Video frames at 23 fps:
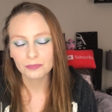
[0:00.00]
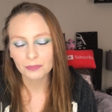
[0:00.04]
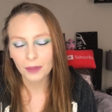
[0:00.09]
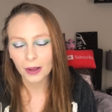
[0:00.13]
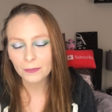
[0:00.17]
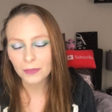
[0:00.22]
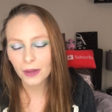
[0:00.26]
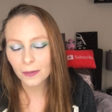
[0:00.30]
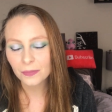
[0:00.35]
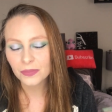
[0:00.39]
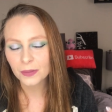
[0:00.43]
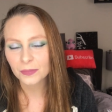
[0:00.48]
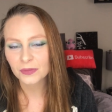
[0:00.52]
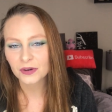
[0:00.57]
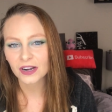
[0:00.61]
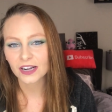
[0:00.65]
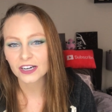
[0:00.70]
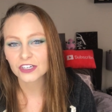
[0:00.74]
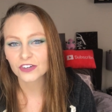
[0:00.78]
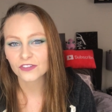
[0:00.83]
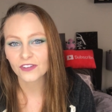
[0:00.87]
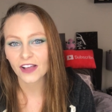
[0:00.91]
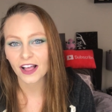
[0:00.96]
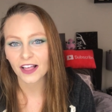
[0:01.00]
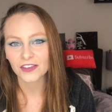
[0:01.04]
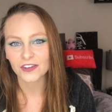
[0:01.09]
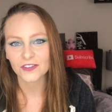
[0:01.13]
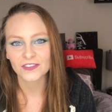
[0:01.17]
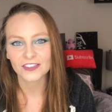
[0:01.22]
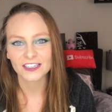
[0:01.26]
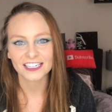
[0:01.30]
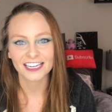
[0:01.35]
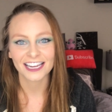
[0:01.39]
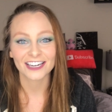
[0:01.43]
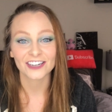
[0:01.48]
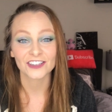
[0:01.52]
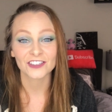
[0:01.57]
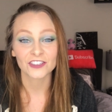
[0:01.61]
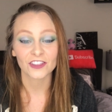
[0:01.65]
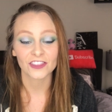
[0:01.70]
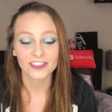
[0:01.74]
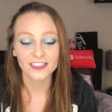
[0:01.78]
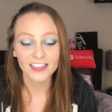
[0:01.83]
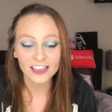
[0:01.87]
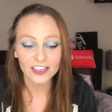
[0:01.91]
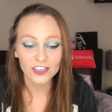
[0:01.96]
bump up the production value of the channel.
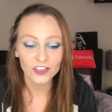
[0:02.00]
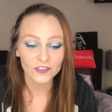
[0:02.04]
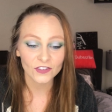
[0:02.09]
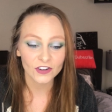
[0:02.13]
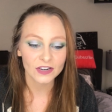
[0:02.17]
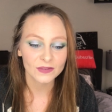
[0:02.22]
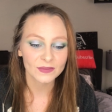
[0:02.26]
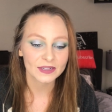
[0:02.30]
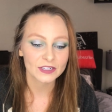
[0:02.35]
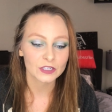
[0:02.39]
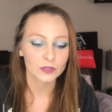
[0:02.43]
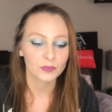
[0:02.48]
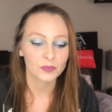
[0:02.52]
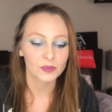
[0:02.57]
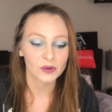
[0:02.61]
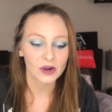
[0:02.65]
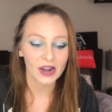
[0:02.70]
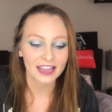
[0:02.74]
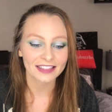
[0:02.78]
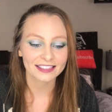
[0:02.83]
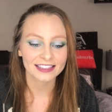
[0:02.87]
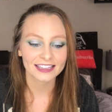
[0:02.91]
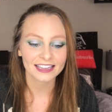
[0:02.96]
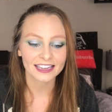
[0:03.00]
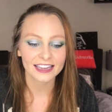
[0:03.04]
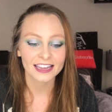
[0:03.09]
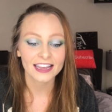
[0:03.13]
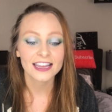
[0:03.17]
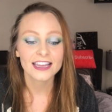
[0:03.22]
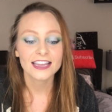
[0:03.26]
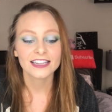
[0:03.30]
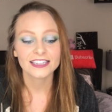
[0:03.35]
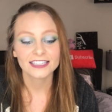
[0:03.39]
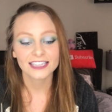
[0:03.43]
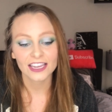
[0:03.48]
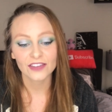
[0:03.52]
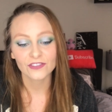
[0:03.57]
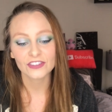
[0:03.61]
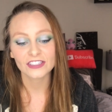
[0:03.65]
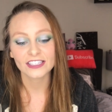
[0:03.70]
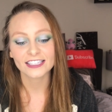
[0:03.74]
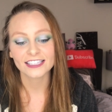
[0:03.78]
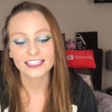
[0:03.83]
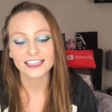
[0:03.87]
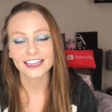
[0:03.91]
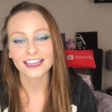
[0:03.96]
So thank you very much, Bradley, David
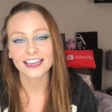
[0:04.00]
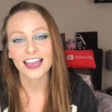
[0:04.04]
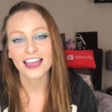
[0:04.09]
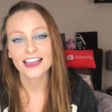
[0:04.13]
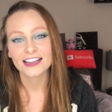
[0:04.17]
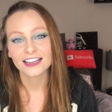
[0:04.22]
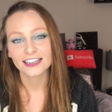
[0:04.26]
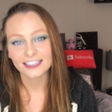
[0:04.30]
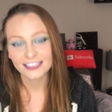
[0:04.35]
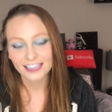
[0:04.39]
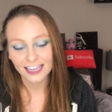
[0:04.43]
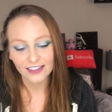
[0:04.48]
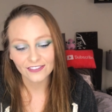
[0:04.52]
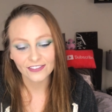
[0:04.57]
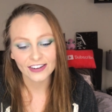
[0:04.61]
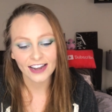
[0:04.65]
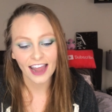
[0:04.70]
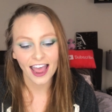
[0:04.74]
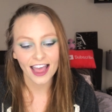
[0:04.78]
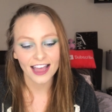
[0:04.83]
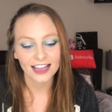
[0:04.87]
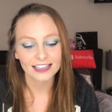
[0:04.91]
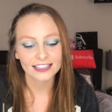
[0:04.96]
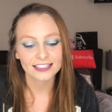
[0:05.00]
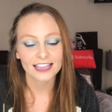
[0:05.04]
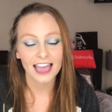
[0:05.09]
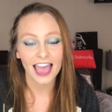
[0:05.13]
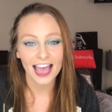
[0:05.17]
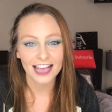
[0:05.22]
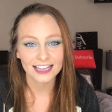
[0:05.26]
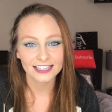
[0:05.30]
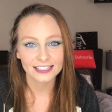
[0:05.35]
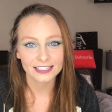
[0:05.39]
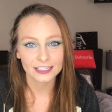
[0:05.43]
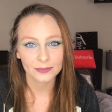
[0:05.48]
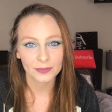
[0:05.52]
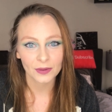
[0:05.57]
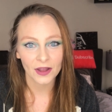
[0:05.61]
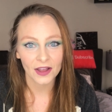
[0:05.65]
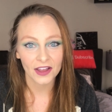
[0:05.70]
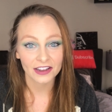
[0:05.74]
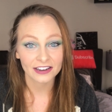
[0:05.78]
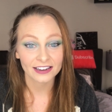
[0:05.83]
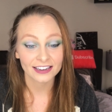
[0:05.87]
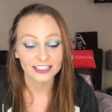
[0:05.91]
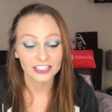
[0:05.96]
C, David S,
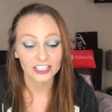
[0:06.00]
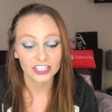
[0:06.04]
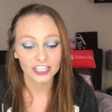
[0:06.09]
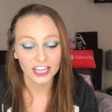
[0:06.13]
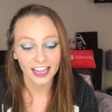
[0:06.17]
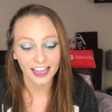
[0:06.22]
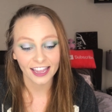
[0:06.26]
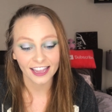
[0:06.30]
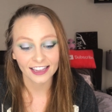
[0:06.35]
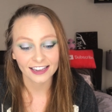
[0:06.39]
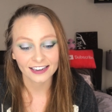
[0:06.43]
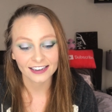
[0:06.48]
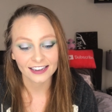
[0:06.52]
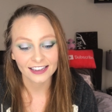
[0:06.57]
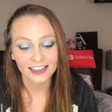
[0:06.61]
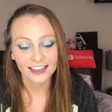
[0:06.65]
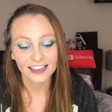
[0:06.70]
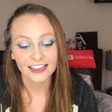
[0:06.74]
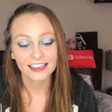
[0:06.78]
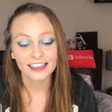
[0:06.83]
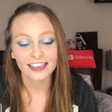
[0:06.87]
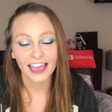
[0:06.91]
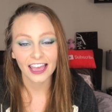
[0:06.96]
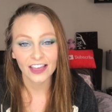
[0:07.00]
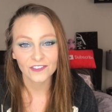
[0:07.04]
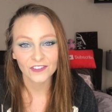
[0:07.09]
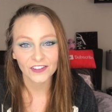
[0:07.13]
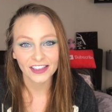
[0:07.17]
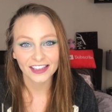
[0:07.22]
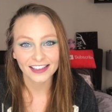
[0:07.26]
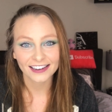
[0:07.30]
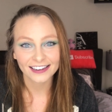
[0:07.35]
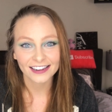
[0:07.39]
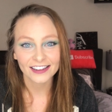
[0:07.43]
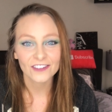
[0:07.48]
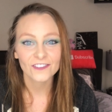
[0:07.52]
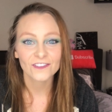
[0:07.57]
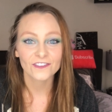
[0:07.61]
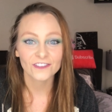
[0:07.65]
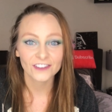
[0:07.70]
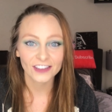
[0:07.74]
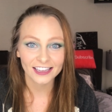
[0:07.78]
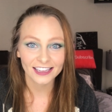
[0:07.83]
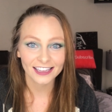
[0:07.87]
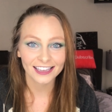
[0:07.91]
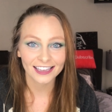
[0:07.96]
Esteban, Jane, Kevin,
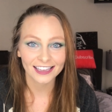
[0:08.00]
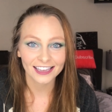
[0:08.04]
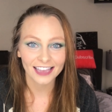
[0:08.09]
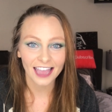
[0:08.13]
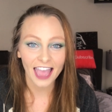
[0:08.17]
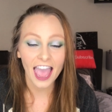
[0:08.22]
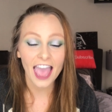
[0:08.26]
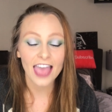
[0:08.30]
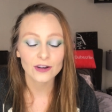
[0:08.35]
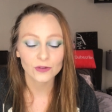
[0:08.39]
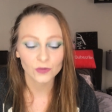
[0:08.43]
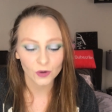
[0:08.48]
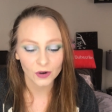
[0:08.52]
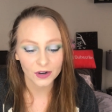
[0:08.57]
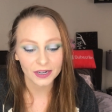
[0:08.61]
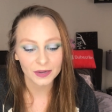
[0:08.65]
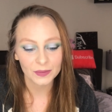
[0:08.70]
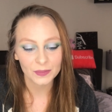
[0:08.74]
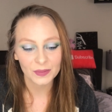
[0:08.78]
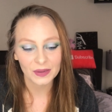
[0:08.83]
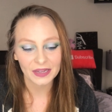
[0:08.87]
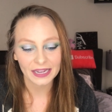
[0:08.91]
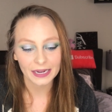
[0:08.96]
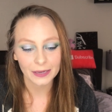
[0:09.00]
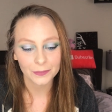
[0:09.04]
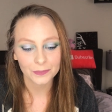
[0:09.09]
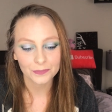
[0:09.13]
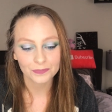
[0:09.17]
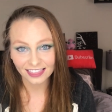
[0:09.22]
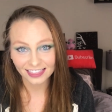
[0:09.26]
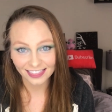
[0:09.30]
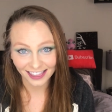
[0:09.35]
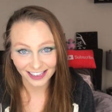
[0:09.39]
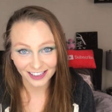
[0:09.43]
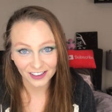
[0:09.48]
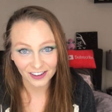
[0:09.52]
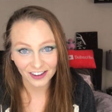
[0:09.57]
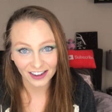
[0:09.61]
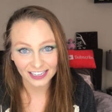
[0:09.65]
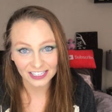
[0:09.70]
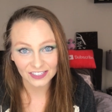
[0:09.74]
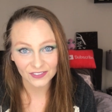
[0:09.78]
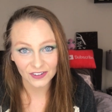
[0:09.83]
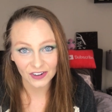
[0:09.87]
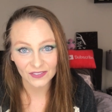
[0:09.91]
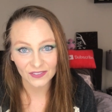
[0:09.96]
Vicky, and Warren P. Thank you
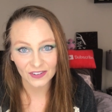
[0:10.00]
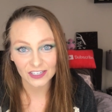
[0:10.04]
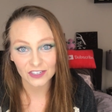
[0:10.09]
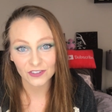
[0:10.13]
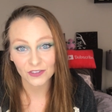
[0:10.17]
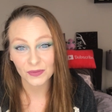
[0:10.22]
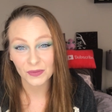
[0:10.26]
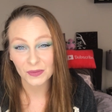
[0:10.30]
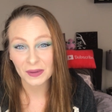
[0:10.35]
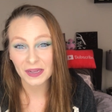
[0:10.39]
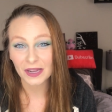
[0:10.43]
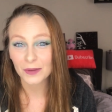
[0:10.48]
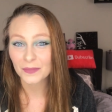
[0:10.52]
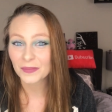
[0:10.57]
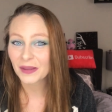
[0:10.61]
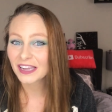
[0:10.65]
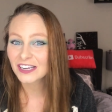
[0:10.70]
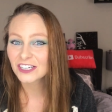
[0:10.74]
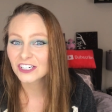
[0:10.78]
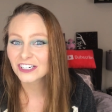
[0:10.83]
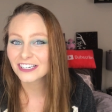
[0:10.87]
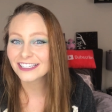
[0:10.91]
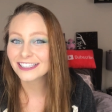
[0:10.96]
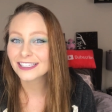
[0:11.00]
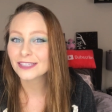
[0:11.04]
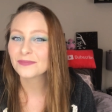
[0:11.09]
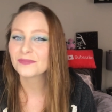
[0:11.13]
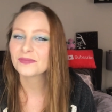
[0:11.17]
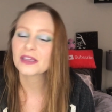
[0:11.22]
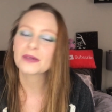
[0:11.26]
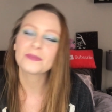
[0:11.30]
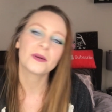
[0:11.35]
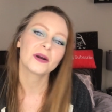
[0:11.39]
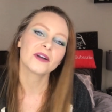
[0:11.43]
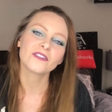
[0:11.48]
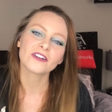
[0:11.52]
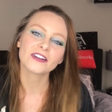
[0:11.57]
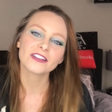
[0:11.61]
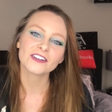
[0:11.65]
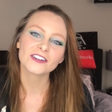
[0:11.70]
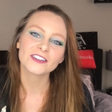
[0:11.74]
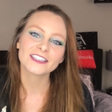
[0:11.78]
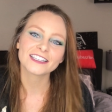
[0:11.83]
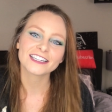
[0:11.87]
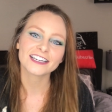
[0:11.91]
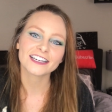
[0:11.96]
guys very much for being our patrons and being part of our
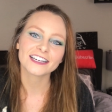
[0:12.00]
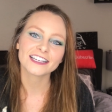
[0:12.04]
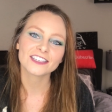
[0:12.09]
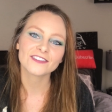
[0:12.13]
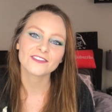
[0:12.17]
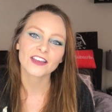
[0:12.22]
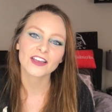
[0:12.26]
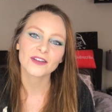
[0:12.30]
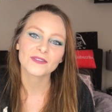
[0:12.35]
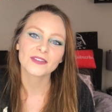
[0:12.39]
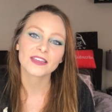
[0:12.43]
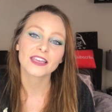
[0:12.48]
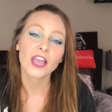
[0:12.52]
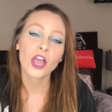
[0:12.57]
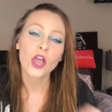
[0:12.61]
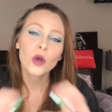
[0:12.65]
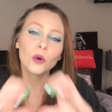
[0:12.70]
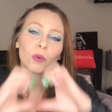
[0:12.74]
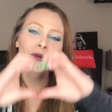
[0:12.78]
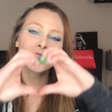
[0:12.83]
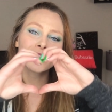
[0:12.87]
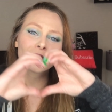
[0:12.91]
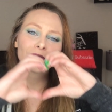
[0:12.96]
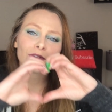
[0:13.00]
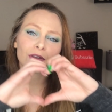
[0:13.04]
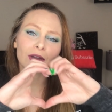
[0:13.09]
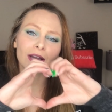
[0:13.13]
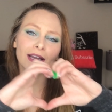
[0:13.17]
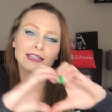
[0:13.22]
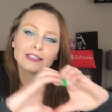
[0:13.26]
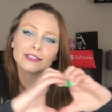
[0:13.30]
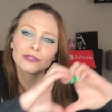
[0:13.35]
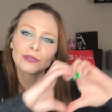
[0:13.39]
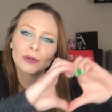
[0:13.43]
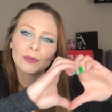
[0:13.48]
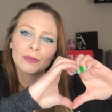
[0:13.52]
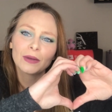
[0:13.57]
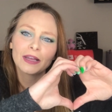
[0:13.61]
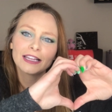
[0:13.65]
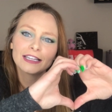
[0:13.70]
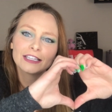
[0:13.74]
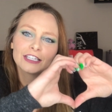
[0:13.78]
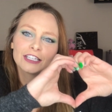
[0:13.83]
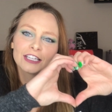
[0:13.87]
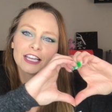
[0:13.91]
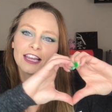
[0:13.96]
little serious family. We love you guys so
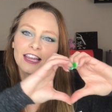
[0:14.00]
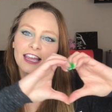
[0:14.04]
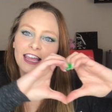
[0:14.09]
much